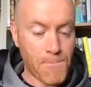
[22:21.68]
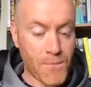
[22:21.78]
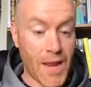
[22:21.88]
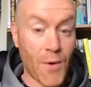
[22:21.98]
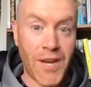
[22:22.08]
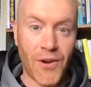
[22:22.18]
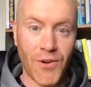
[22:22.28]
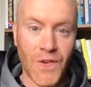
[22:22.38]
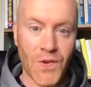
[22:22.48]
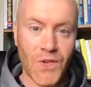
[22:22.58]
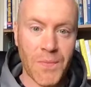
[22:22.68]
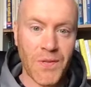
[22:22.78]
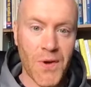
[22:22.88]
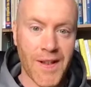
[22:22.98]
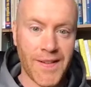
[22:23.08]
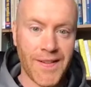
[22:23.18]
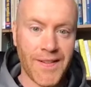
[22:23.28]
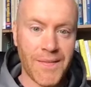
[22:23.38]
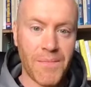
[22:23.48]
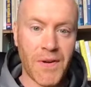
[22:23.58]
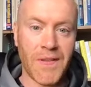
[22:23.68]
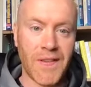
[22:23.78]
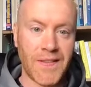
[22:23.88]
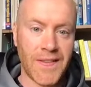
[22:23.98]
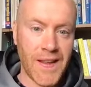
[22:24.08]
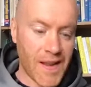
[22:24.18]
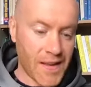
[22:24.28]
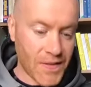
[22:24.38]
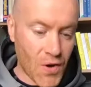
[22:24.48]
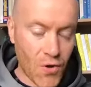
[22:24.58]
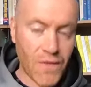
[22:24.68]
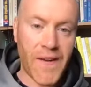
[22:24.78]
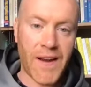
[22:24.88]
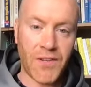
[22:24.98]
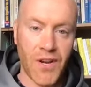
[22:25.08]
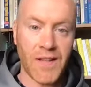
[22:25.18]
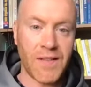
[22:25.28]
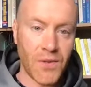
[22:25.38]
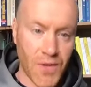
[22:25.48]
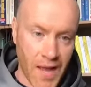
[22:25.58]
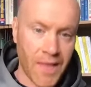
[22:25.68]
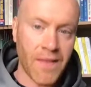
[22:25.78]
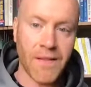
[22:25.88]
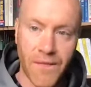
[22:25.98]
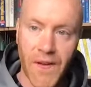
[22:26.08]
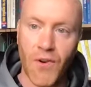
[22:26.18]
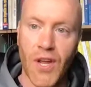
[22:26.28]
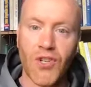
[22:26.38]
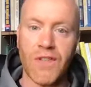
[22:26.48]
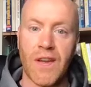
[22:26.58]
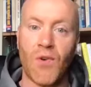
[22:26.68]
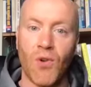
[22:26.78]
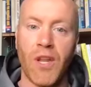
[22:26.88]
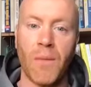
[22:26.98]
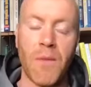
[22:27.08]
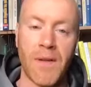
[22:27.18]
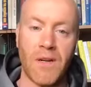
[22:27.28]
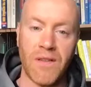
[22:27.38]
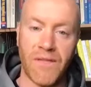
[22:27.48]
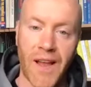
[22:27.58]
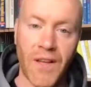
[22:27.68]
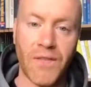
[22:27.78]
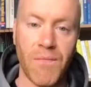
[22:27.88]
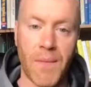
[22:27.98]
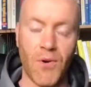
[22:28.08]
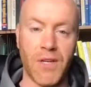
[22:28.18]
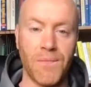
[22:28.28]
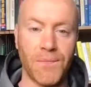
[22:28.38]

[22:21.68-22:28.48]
now adherence goes up as well, because it's all factored into, again, the foundations that are holding up the pillars of fat loss from that point.